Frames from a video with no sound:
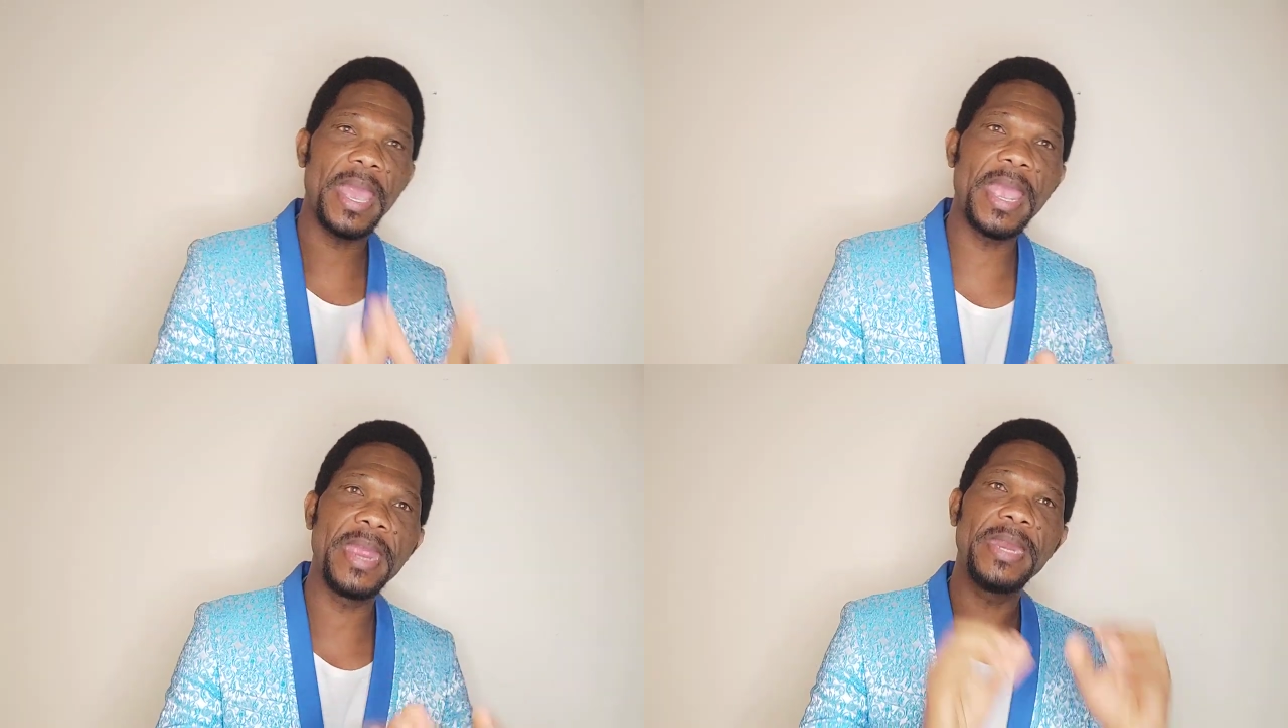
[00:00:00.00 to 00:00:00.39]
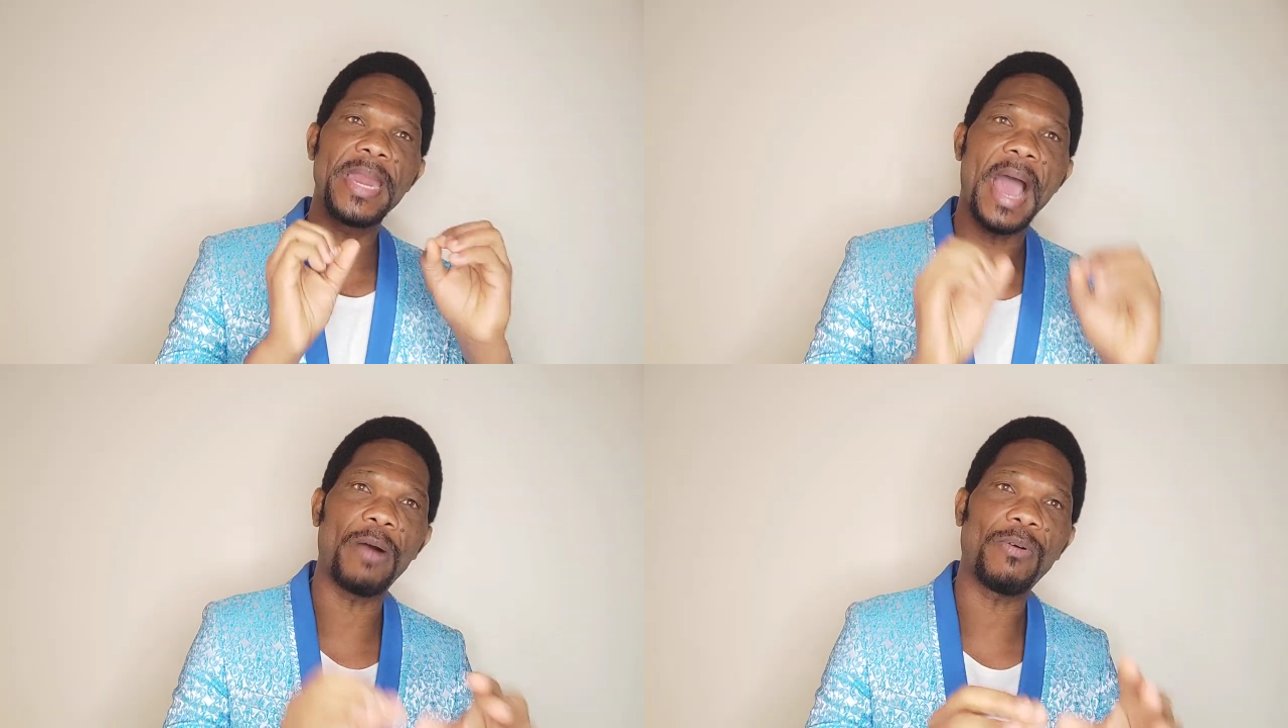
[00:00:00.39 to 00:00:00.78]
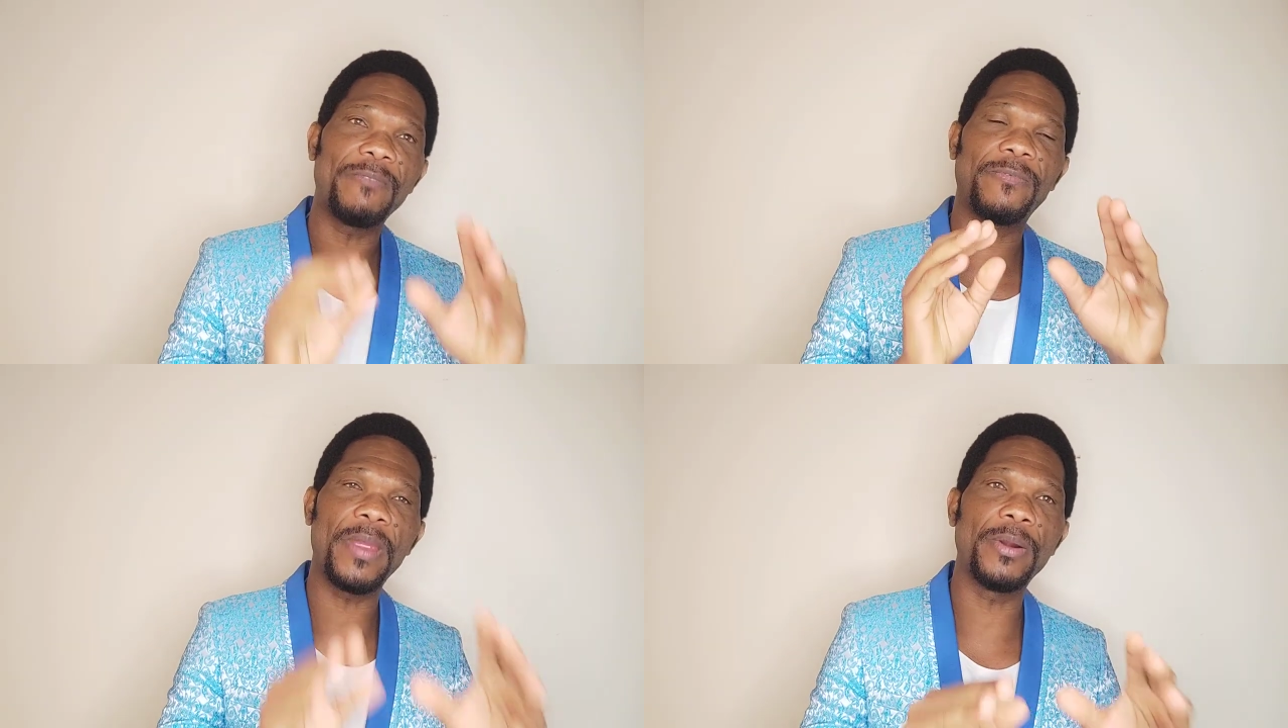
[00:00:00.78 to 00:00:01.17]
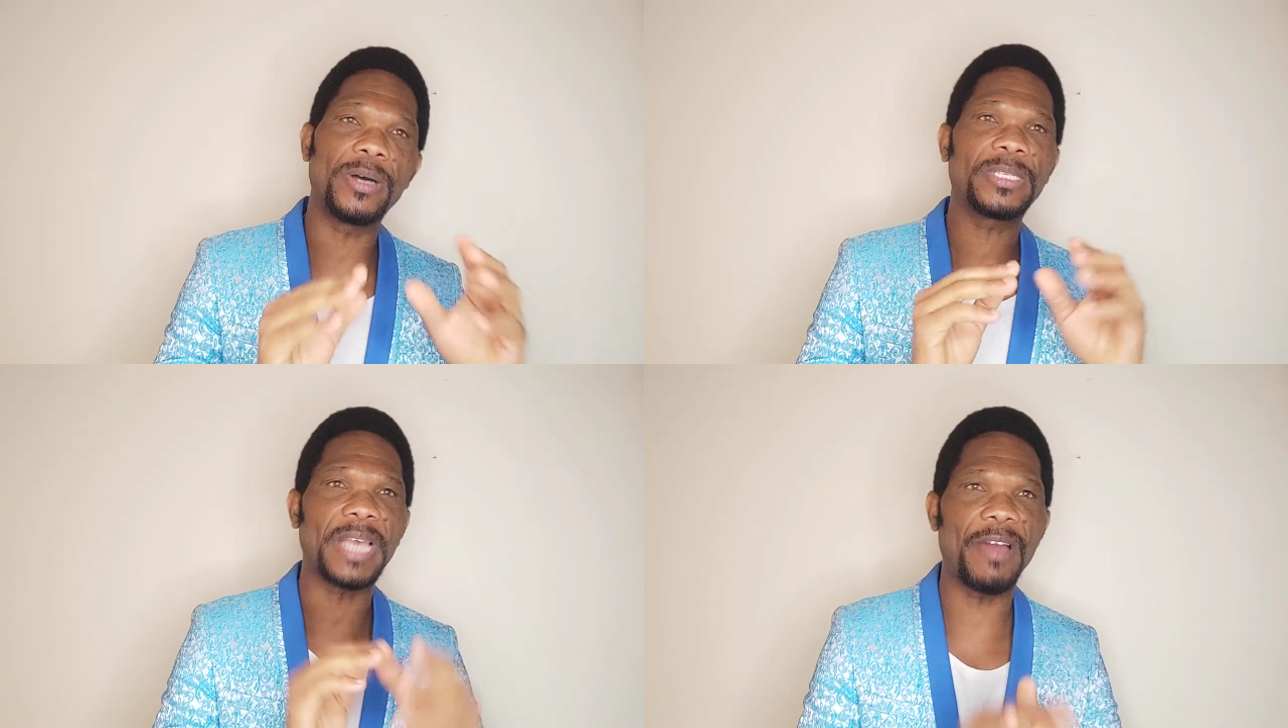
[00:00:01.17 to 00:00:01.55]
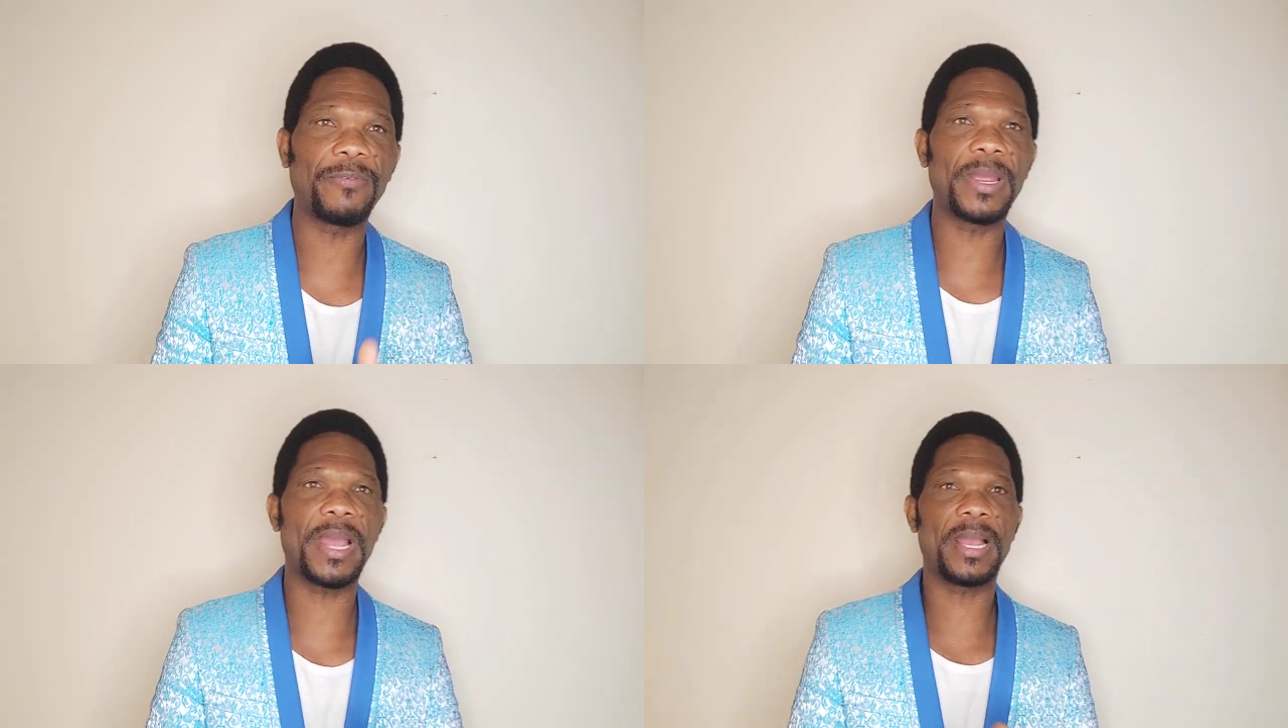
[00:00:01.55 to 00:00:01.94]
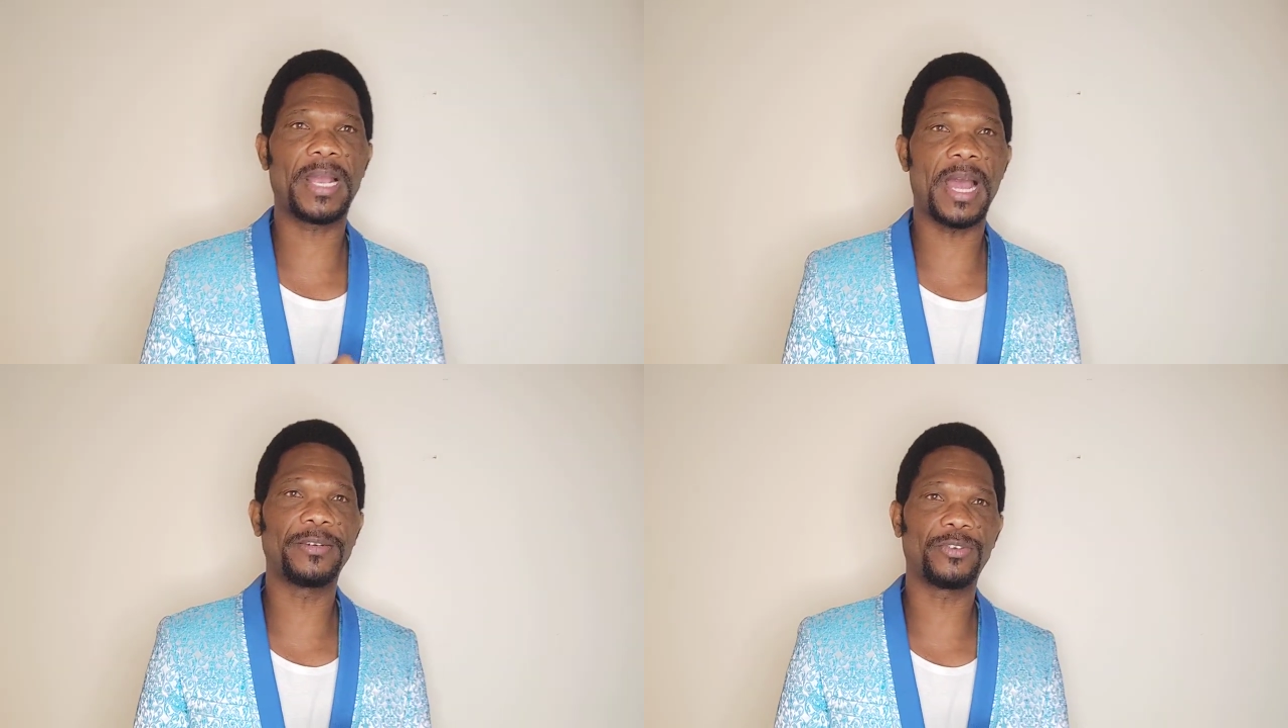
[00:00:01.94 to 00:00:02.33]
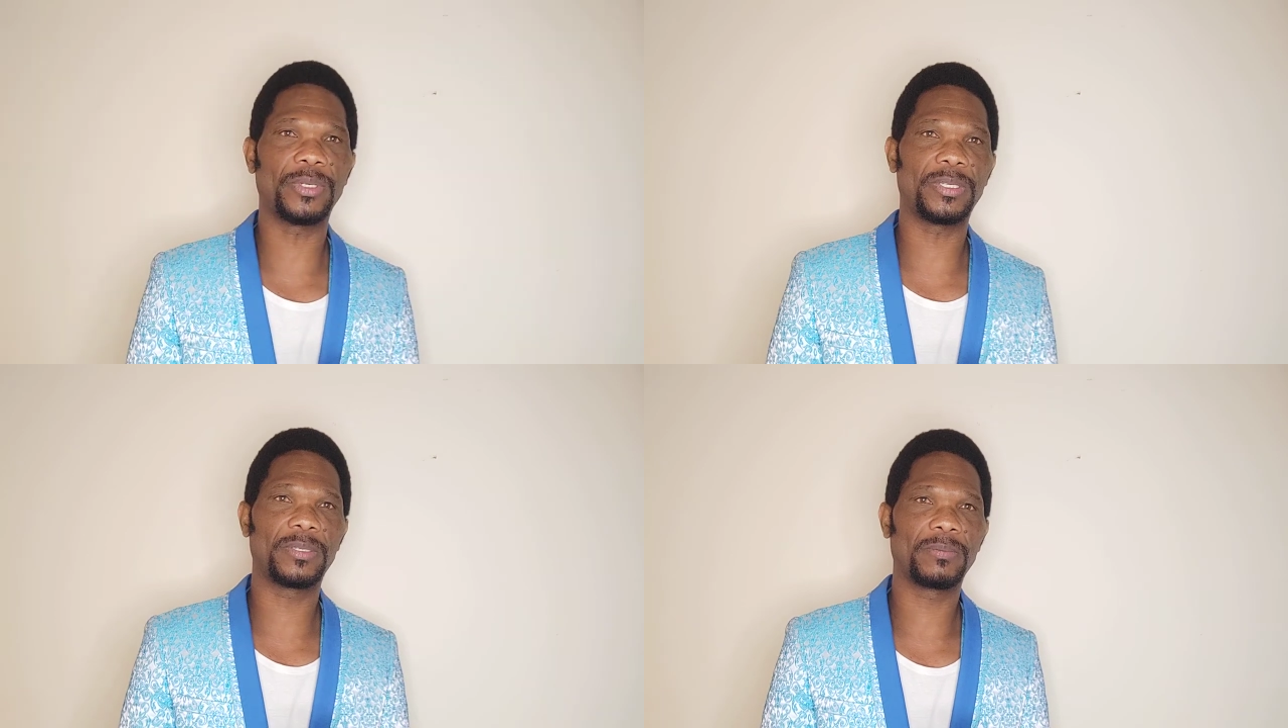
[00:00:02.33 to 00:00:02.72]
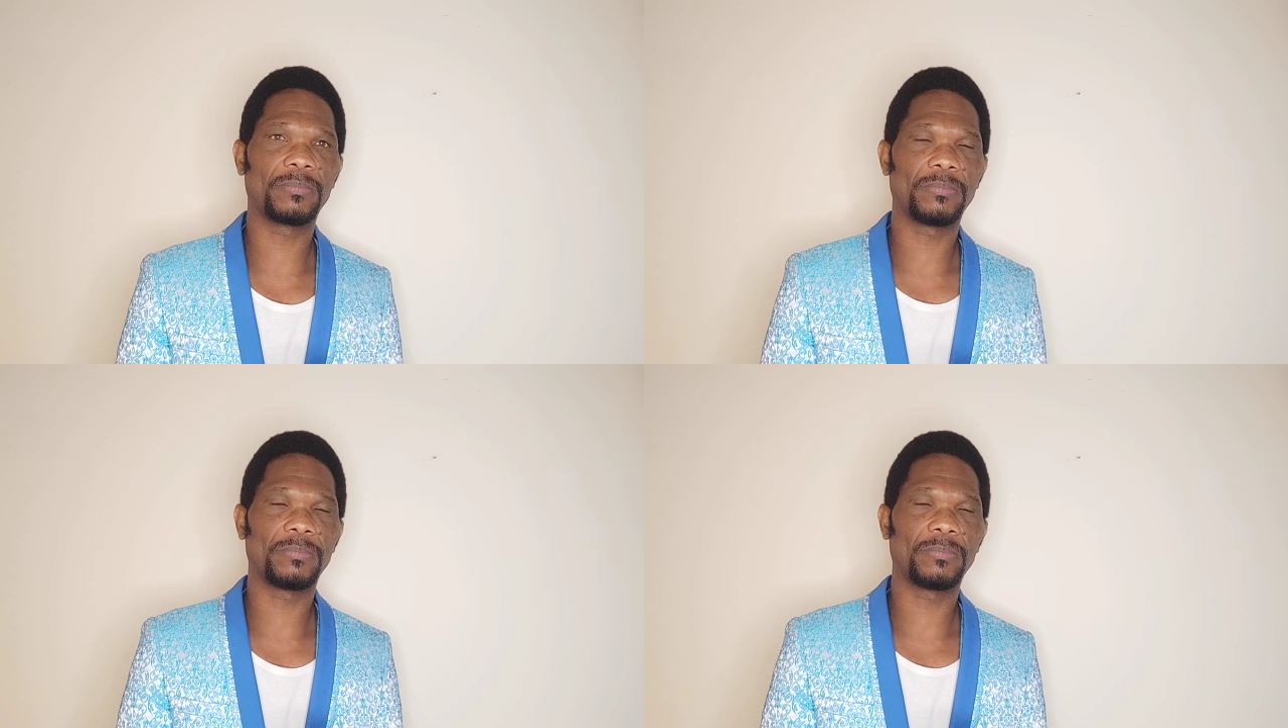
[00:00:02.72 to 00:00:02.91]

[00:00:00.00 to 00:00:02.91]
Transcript: in our various African countries.